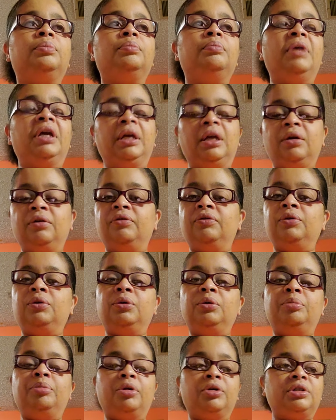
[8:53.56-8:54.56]
making
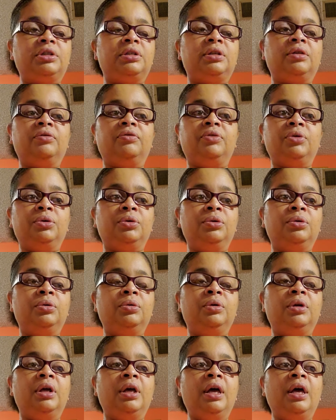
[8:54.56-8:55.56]
food, purchasing
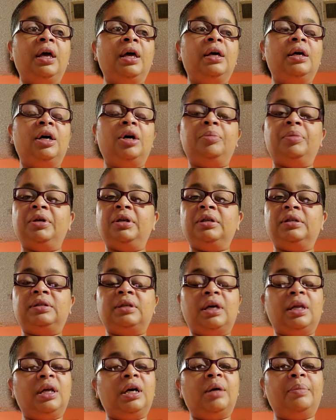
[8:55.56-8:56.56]
food, helping to
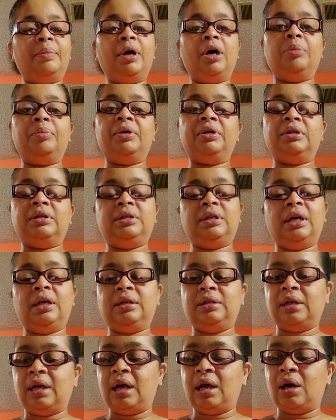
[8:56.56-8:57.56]
set up, helping to
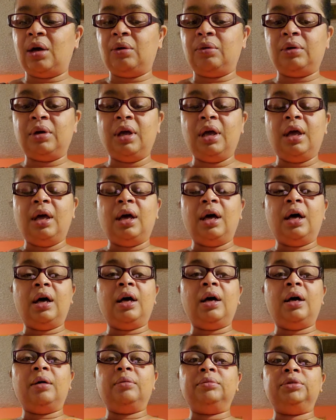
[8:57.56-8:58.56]
take down,
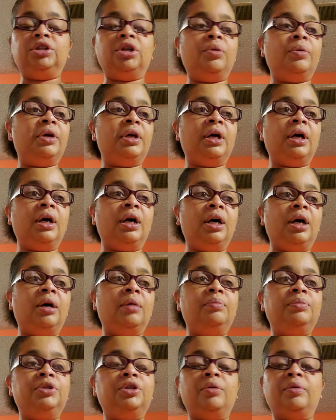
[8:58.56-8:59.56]
showing
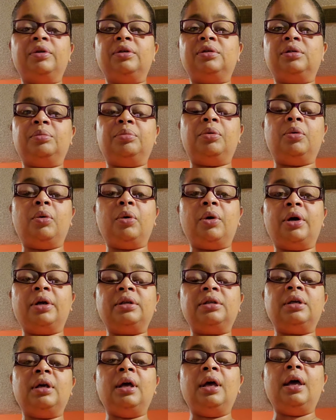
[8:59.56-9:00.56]
up, showing support.